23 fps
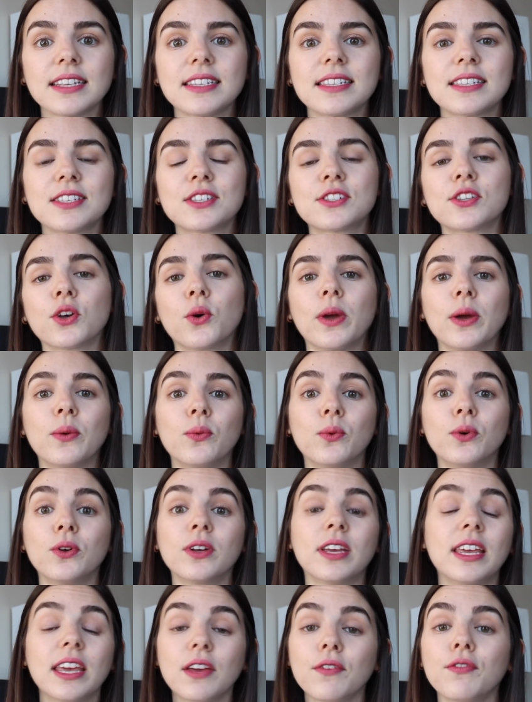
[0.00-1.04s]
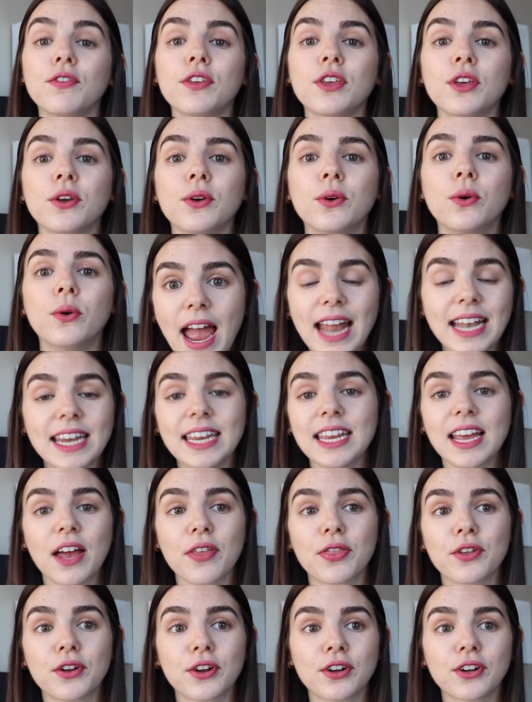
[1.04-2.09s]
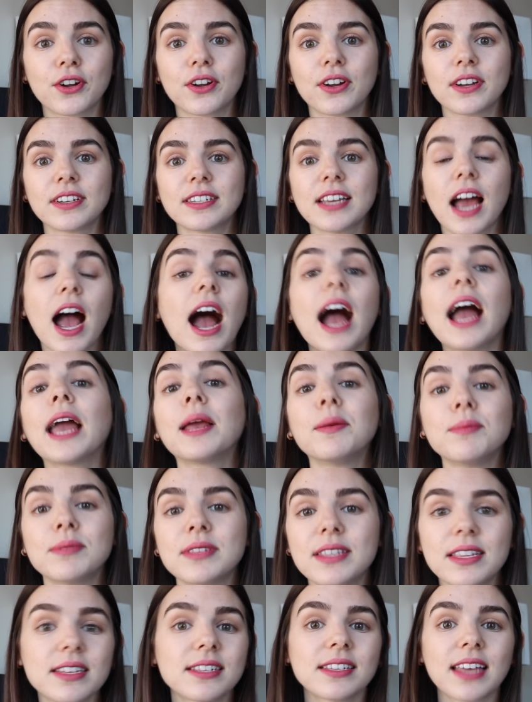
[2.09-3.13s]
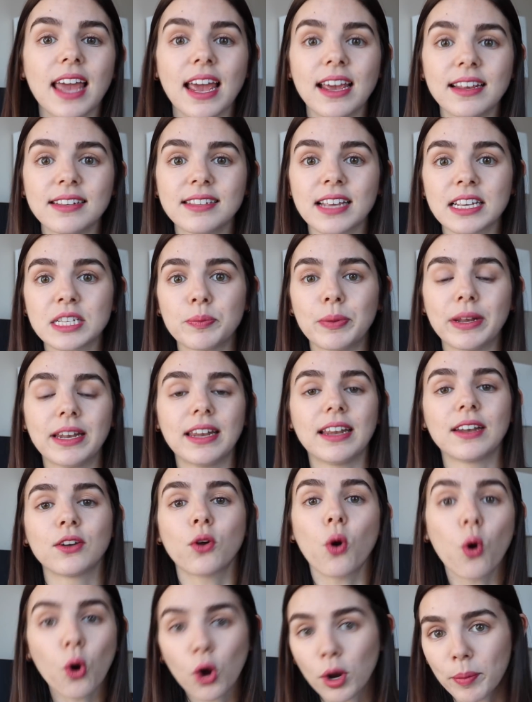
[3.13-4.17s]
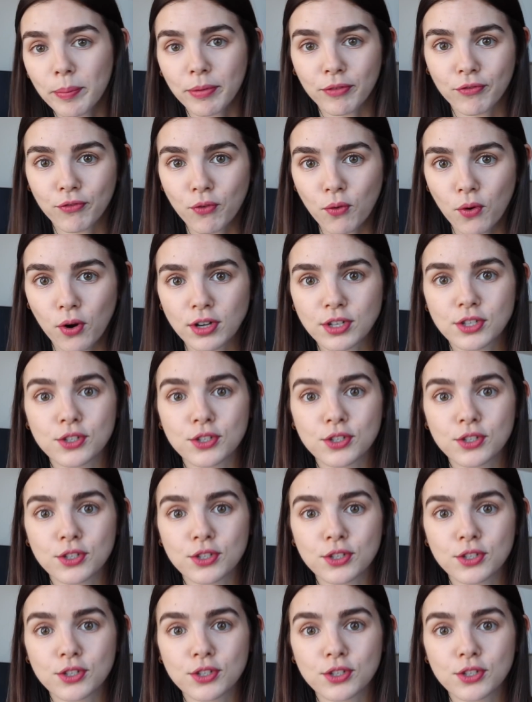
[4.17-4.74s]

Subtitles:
So it will give you any other times this case has been in court before.